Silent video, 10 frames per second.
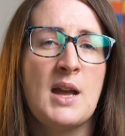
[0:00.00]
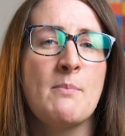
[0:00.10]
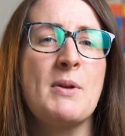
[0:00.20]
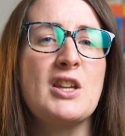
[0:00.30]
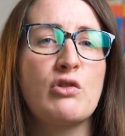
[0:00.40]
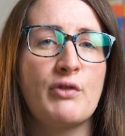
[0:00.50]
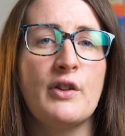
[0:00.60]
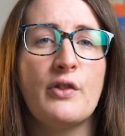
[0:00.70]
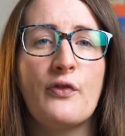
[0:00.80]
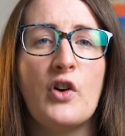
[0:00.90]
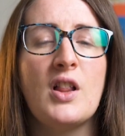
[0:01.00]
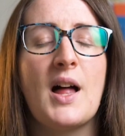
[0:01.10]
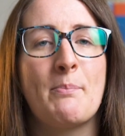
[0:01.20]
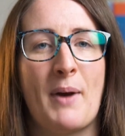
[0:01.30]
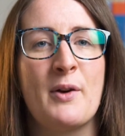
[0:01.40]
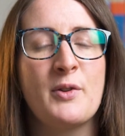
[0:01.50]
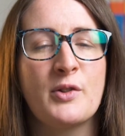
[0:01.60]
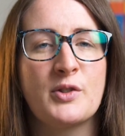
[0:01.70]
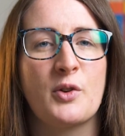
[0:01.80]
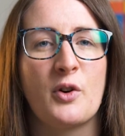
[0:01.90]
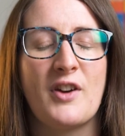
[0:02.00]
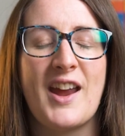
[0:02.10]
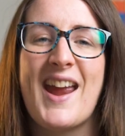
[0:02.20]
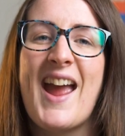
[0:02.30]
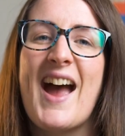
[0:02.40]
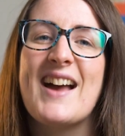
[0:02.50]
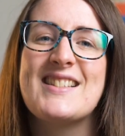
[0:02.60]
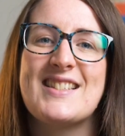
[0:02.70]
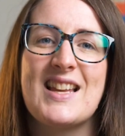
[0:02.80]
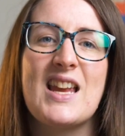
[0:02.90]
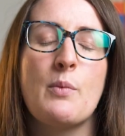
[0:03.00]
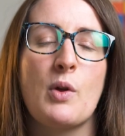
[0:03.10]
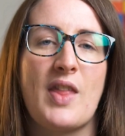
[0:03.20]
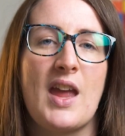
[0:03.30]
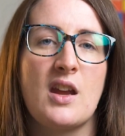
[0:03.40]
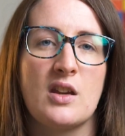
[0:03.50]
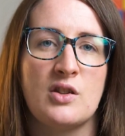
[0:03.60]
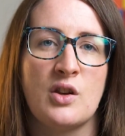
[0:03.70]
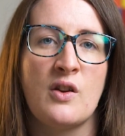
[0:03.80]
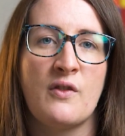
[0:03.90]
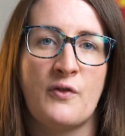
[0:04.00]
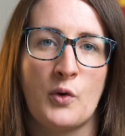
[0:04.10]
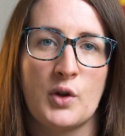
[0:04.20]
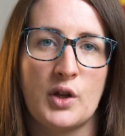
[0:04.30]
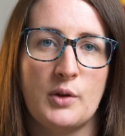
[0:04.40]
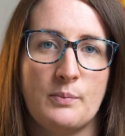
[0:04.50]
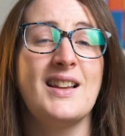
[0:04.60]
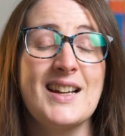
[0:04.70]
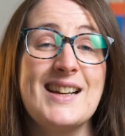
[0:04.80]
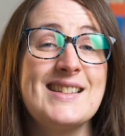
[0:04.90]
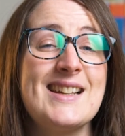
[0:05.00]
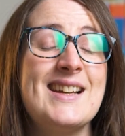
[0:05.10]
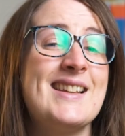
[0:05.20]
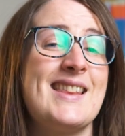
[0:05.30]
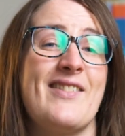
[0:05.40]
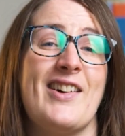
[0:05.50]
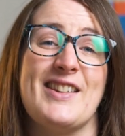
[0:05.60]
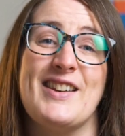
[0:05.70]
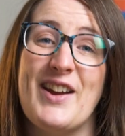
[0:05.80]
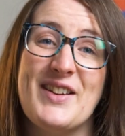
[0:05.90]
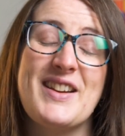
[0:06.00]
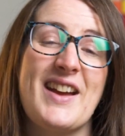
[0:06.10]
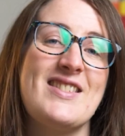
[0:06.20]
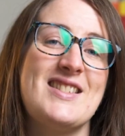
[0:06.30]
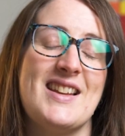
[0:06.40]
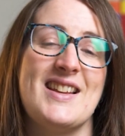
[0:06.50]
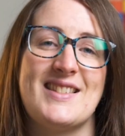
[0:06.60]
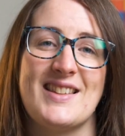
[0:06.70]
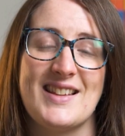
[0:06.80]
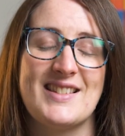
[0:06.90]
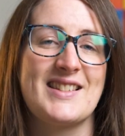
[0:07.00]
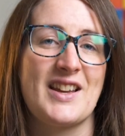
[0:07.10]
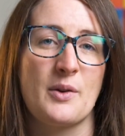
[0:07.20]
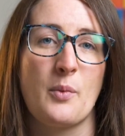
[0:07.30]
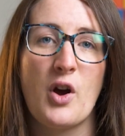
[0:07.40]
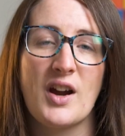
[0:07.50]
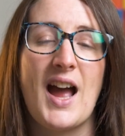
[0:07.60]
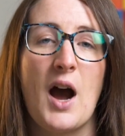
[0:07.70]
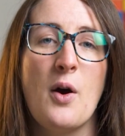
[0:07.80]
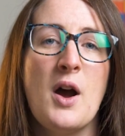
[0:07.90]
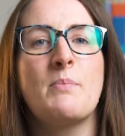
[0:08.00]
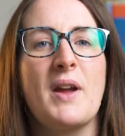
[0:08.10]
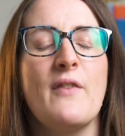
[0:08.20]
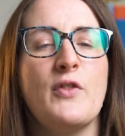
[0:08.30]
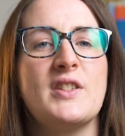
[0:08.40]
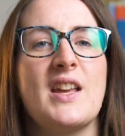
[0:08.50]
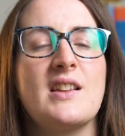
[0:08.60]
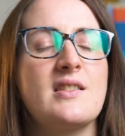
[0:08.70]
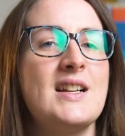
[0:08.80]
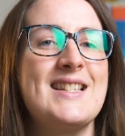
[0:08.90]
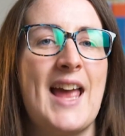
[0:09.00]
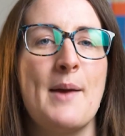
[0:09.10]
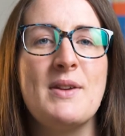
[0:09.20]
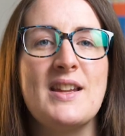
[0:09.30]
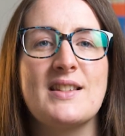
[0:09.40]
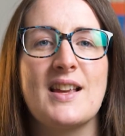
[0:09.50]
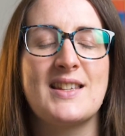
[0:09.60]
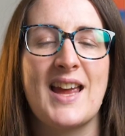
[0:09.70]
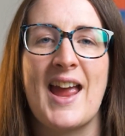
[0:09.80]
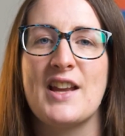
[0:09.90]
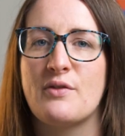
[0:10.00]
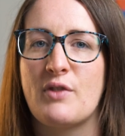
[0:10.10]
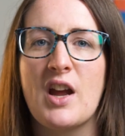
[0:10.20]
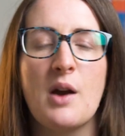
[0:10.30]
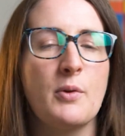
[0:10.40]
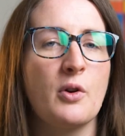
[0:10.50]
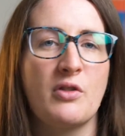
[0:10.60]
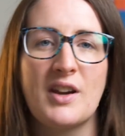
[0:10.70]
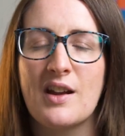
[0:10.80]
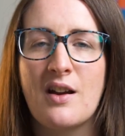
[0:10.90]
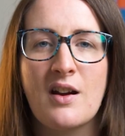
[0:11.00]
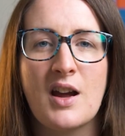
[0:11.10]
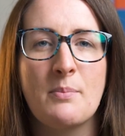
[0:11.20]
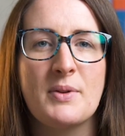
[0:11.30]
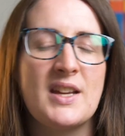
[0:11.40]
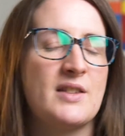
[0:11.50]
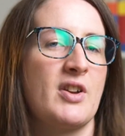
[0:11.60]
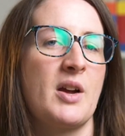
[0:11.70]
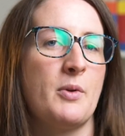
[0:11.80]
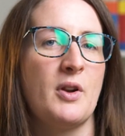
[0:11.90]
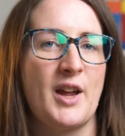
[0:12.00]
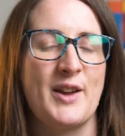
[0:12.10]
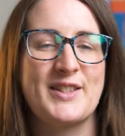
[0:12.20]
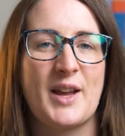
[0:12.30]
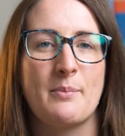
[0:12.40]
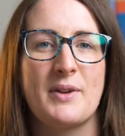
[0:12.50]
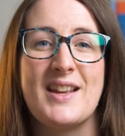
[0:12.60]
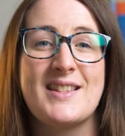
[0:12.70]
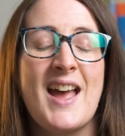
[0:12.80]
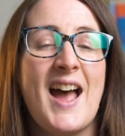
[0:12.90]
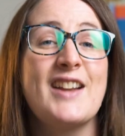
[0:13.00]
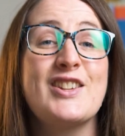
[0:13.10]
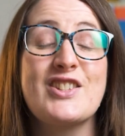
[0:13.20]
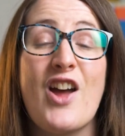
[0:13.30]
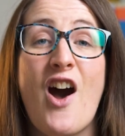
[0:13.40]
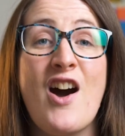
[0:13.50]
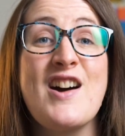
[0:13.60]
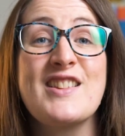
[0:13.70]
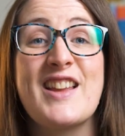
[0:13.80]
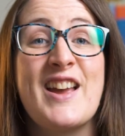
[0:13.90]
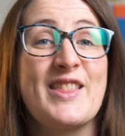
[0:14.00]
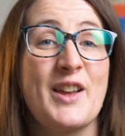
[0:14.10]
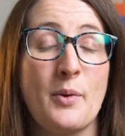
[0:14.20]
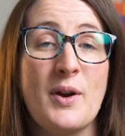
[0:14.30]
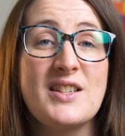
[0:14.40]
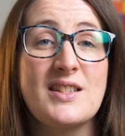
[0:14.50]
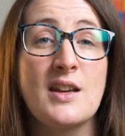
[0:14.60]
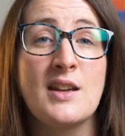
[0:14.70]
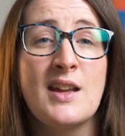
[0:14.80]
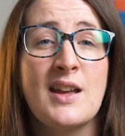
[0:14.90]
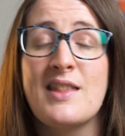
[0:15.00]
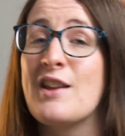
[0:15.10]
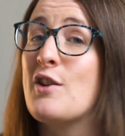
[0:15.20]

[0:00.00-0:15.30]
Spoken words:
Be truthful about your story and see what they can do for you. Like I said, there are no guarantees that this is going to work out. But if you set aside 10 minutes a day to ring up your credit card companies, ring up your loans companies, and just ask the question, then